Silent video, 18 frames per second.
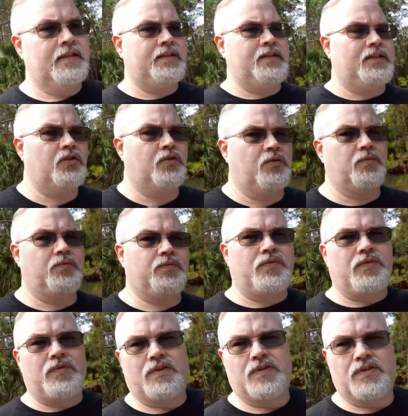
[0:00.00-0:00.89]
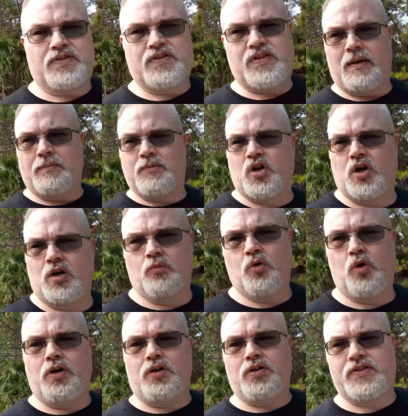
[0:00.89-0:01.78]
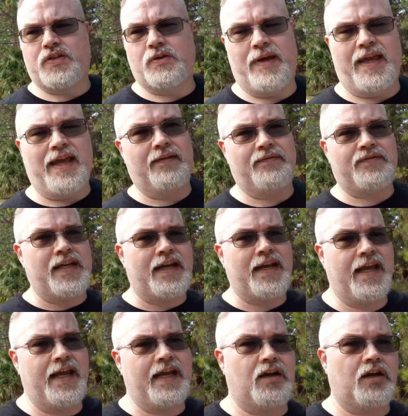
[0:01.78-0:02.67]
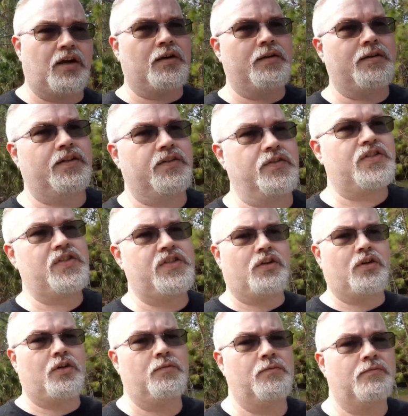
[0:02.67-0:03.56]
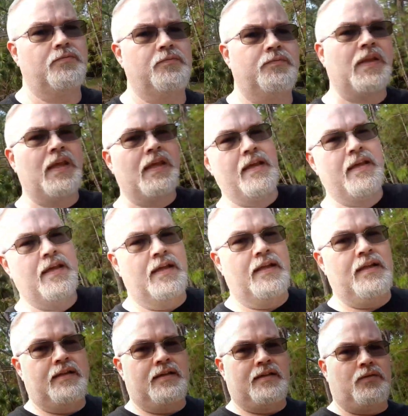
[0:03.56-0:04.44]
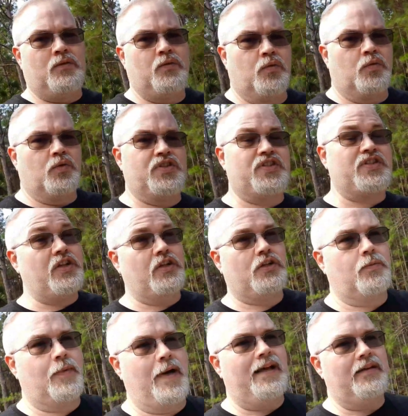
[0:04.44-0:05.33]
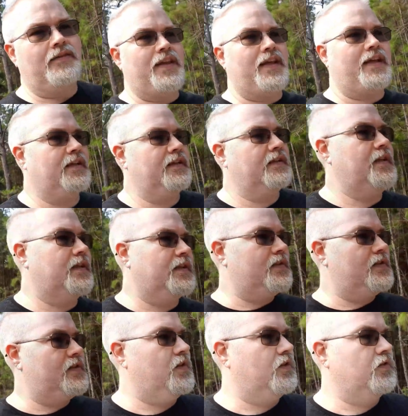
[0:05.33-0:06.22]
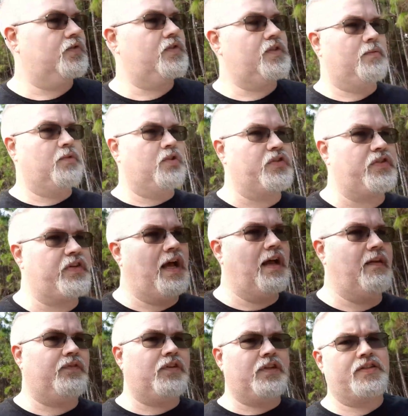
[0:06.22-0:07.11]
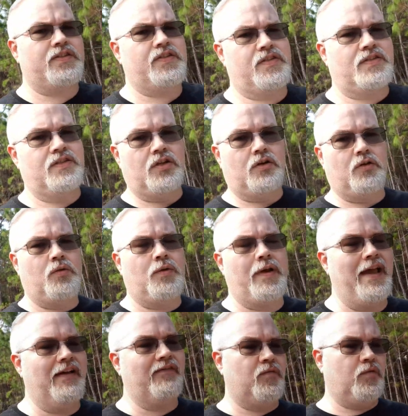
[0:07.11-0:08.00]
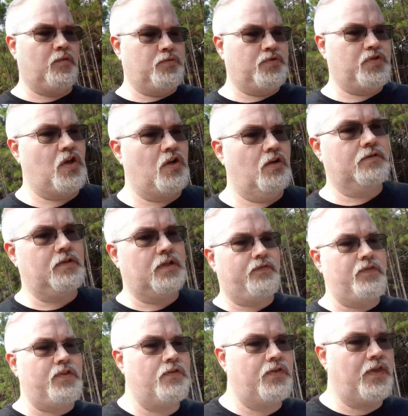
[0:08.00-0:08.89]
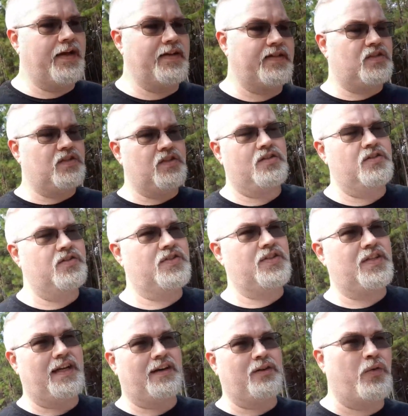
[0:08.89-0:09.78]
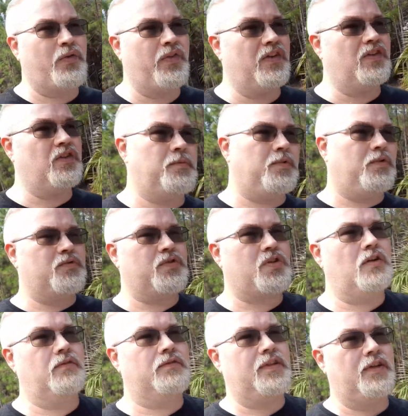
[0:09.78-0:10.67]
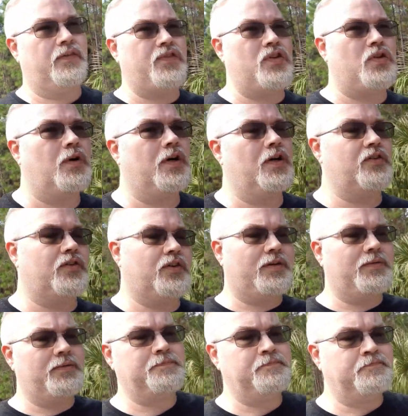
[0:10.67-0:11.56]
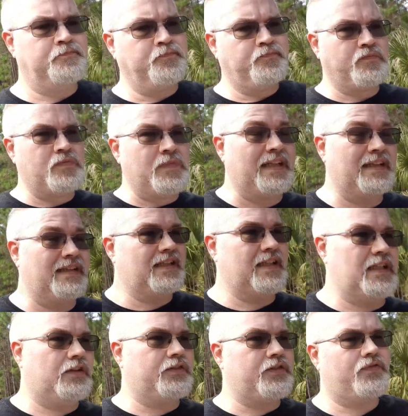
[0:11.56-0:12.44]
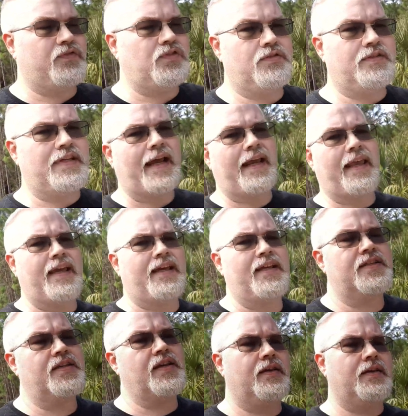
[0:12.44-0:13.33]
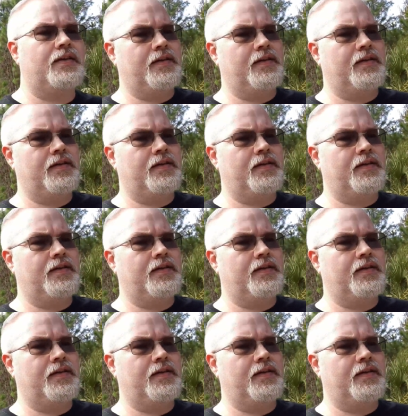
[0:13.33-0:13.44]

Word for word: You know, same turmoils that we have today are, you know, still, we're still around then because, you know, some of those conflicts, you know, haven't been resolved in a few thousand years and I don't think they'll be resolved in a few hundred, let alone a few decades.